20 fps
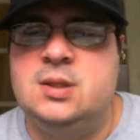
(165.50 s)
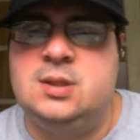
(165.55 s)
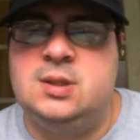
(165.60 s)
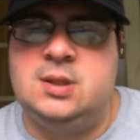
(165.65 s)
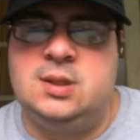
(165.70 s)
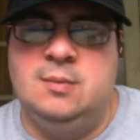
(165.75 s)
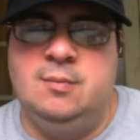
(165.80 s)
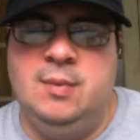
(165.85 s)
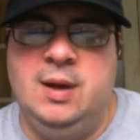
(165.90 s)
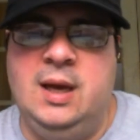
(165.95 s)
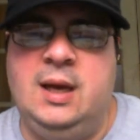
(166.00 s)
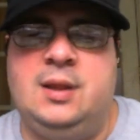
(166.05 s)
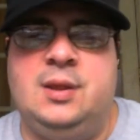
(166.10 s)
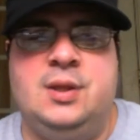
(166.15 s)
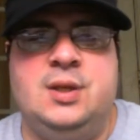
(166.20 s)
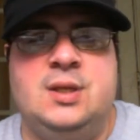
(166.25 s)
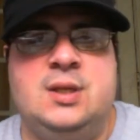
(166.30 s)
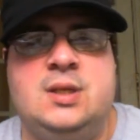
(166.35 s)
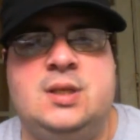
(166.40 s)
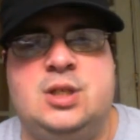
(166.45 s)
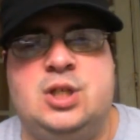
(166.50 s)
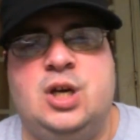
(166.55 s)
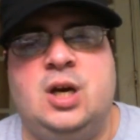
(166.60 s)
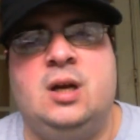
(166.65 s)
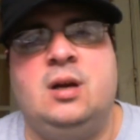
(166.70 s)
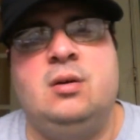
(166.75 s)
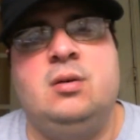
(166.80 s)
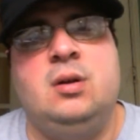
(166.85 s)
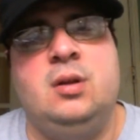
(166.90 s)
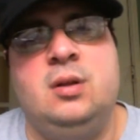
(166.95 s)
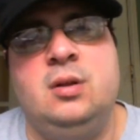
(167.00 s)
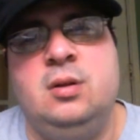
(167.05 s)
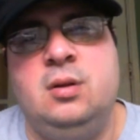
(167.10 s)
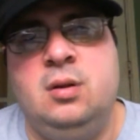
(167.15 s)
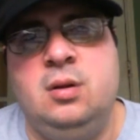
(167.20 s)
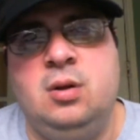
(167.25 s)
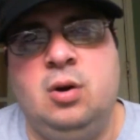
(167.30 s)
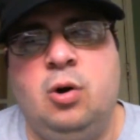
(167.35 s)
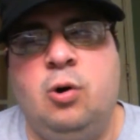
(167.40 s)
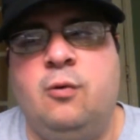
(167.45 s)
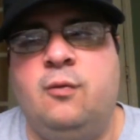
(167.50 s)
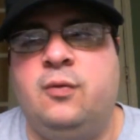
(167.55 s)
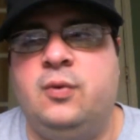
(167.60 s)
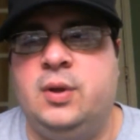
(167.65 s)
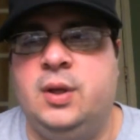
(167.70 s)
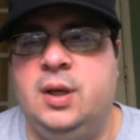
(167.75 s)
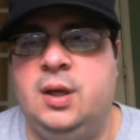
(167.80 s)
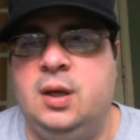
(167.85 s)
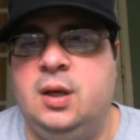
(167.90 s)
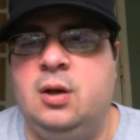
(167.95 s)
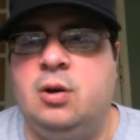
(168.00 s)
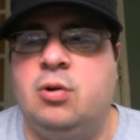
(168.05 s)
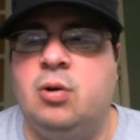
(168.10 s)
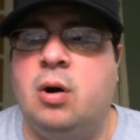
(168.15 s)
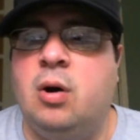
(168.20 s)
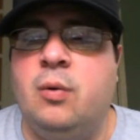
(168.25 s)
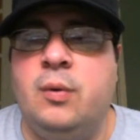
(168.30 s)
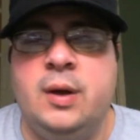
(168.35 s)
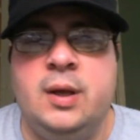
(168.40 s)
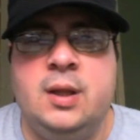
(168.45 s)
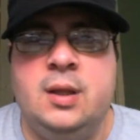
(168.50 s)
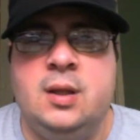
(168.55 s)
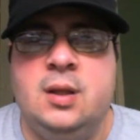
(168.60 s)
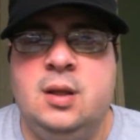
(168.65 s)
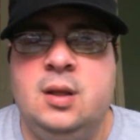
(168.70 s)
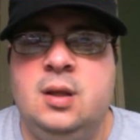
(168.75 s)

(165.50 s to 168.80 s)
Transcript: to make this channel and hopefully grow it